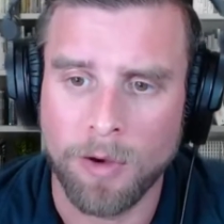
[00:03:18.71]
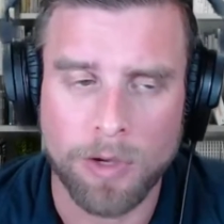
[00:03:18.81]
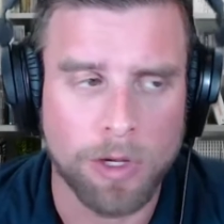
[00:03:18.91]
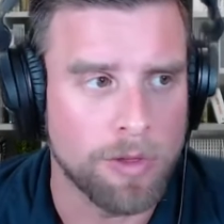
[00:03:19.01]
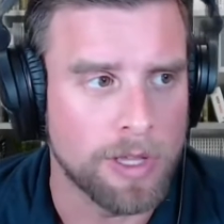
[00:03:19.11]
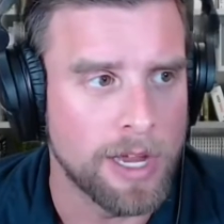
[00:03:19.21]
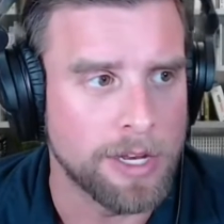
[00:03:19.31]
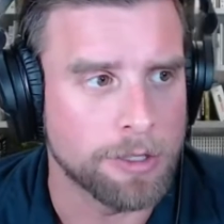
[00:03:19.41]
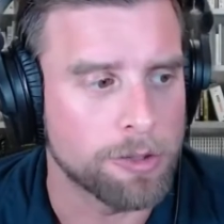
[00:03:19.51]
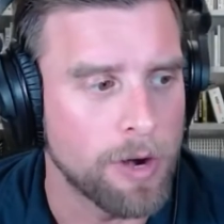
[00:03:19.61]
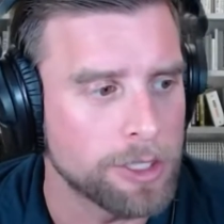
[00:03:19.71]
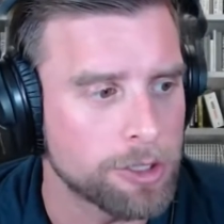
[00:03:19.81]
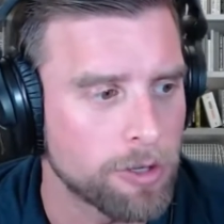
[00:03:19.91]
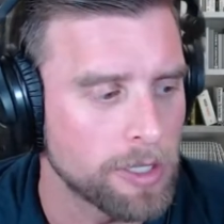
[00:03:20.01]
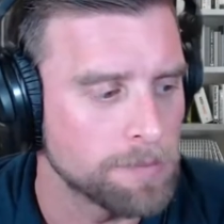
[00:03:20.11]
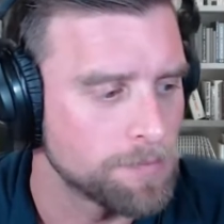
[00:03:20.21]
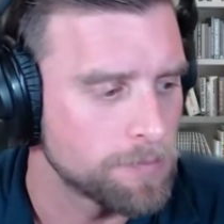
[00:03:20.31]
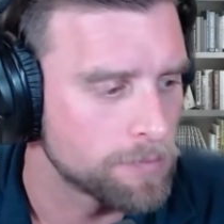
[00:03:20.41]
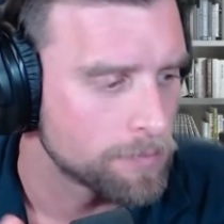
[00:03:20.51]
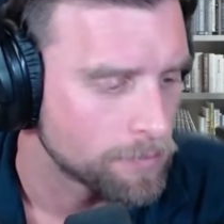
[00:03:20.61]
the 10-year treasury
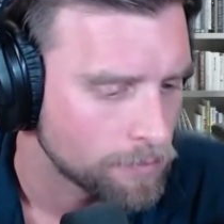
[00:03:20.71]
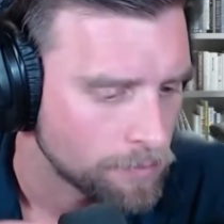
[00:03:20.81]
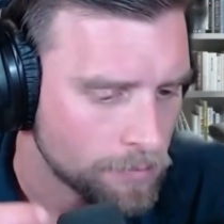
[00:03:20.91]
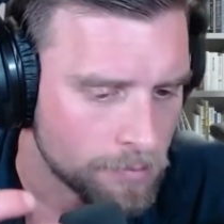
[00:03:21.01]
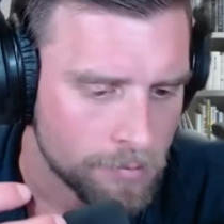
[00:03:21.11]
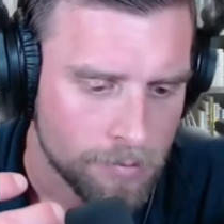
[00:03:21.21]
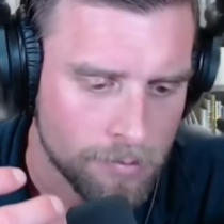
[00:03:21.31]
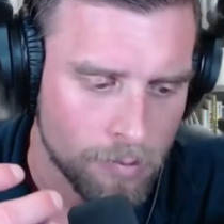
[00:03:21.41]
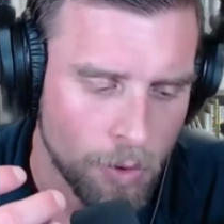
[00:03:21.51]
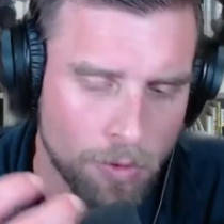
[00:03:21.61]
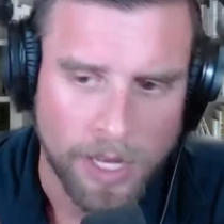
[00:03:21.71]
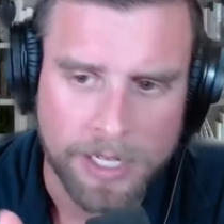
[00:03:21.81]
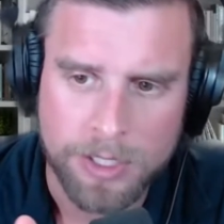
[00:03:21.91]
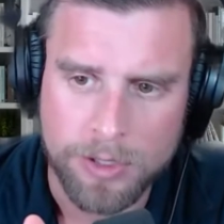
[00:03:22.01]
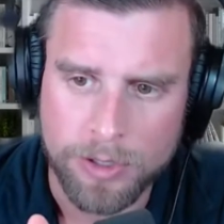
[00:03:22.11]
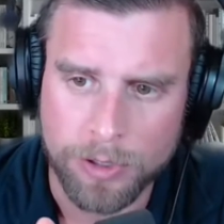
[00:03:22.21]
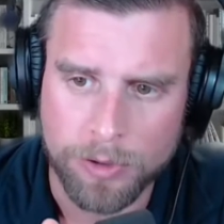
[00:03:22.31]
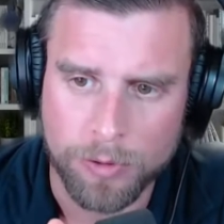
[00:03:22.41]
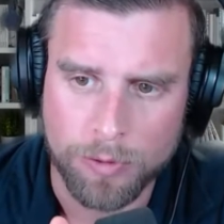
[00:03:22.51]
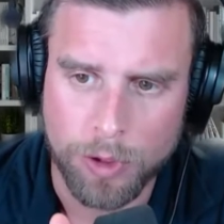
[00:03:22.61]
relates
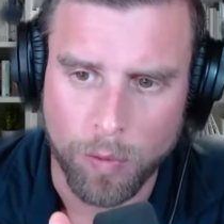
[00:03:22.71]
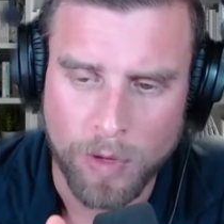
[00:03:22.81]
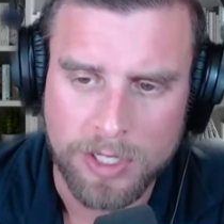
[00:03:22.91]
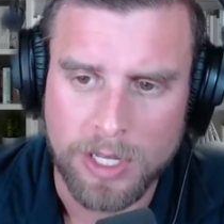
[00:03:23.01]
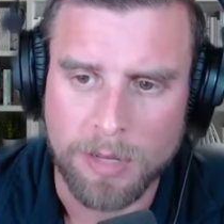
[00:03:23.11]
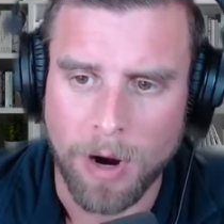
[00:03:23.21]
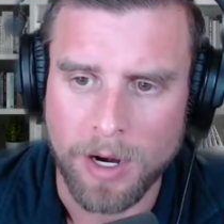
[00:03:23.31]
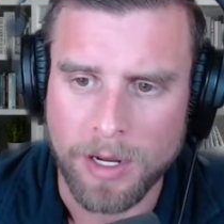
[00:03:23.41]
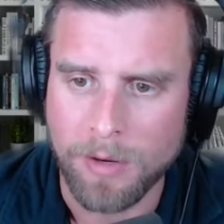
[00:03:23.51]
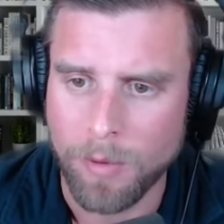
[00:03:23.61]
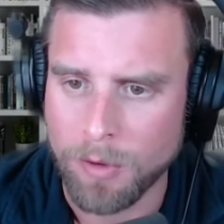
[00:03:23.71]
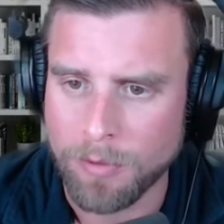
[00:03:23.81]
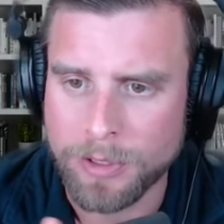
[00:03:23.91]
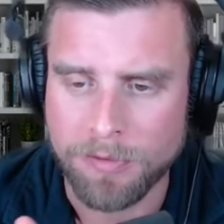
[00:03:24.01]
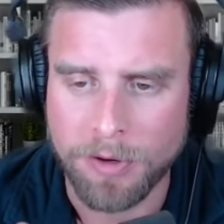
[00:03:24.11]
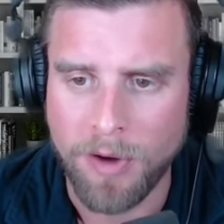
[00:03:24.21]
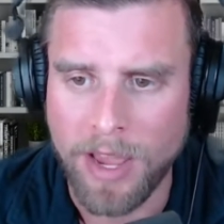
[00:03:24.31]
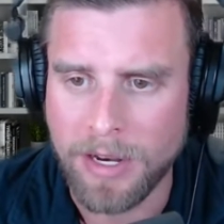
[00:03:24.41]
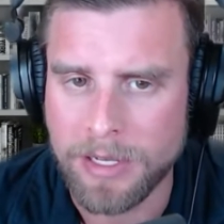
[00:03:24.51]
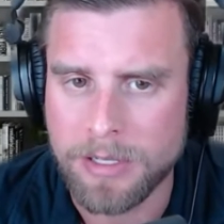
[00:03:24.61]
to, risk in the market and what the risk-free
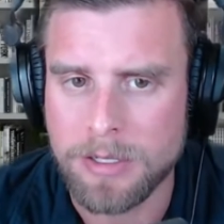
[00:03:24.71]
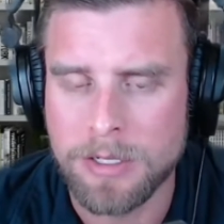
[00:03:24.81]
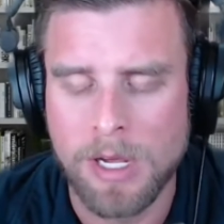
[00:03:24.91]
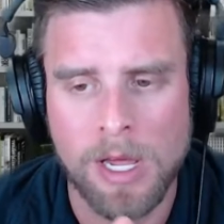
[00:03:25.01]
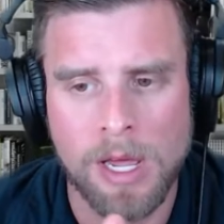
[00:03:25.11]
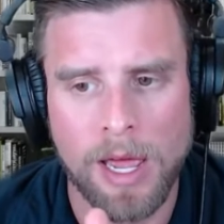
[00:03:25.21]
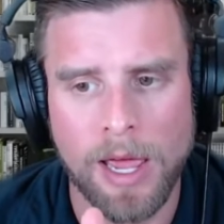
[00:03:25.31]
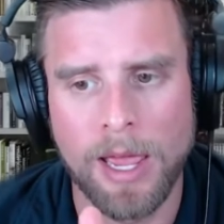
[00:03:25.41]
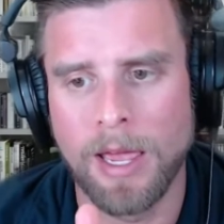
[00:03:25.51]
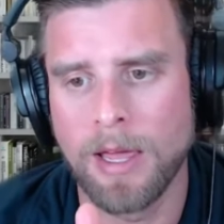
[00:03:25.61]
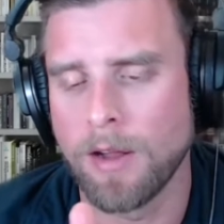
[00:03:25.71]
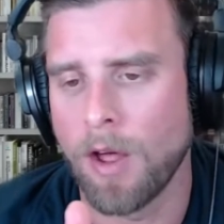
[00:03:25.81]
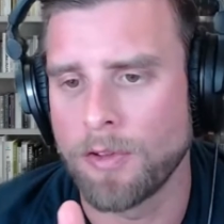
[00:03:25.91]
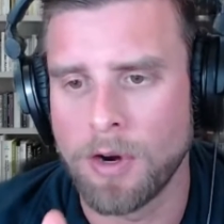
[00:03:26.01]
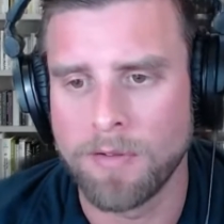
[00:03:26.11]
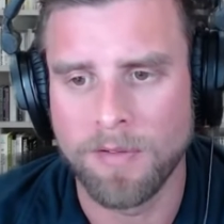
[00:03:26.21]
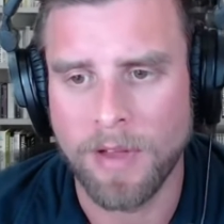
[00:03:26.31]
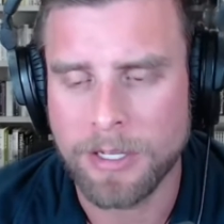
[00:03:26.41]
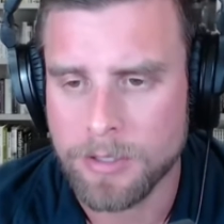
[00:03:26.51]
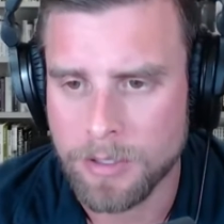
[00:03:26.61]
rate is, and alternative
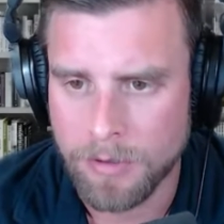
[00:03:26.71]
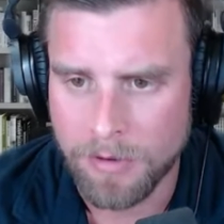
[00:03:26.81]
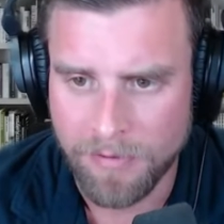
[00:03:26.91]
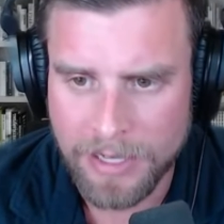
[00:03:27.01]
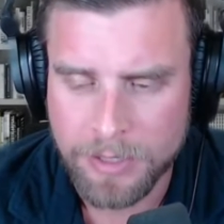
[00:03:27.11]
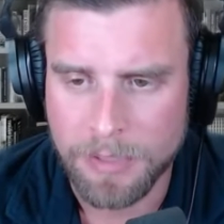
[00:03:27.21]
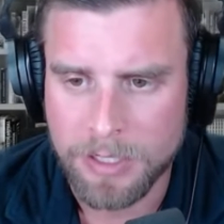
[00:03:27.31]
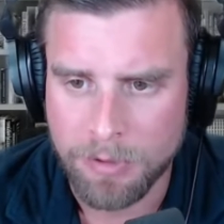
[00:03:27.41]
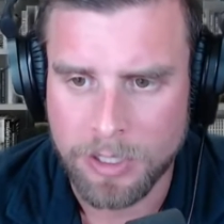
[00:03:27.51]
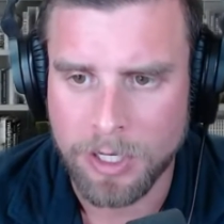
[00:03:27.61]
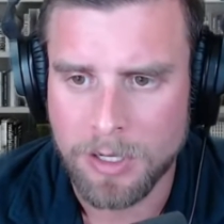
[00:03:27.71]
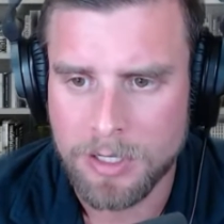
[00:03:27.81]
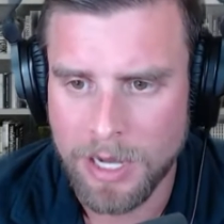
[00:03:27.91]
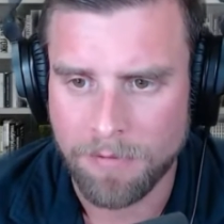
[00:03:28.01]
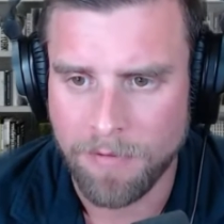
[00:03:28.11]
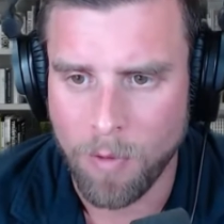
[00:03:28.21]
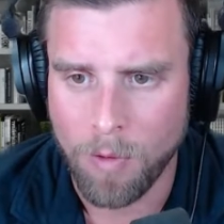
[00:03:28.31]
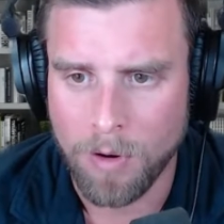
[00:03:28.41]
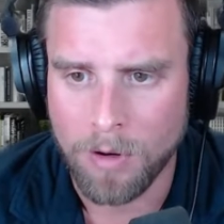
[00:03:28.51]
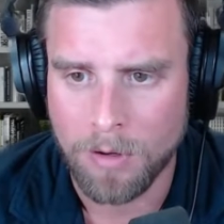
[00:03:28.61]
investments and returns out
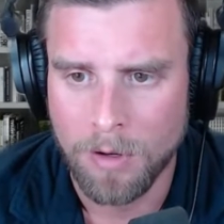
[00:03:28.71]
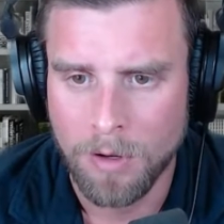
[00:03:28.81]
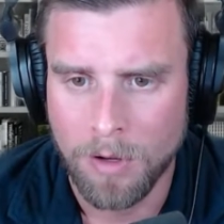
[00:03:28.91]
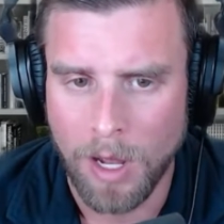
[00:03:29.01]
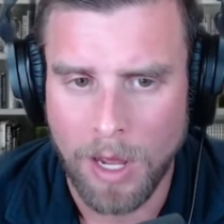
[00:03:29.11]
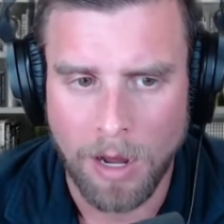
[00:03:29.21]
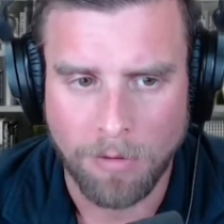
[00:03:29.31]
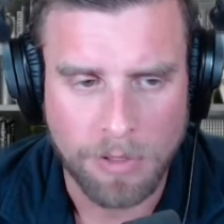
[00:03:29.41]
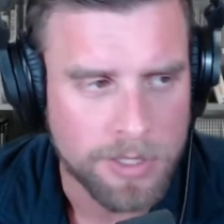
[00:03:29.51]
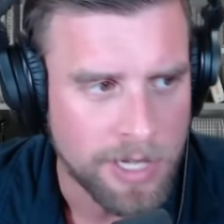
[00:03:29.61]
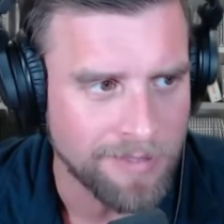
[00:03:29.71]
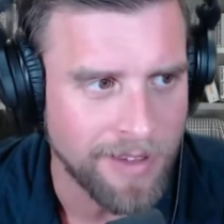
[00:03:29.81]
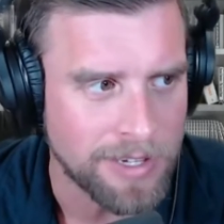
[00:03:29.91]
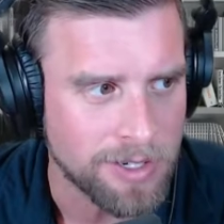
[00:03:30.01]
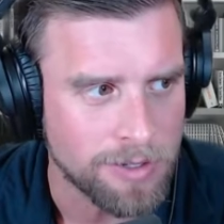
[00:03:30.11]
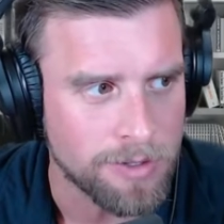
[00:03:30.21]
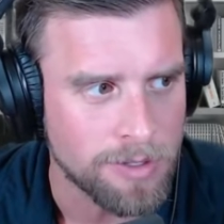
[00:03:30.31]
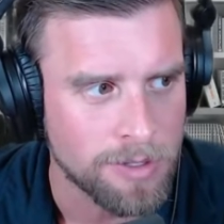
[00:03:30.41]
for real estate investors.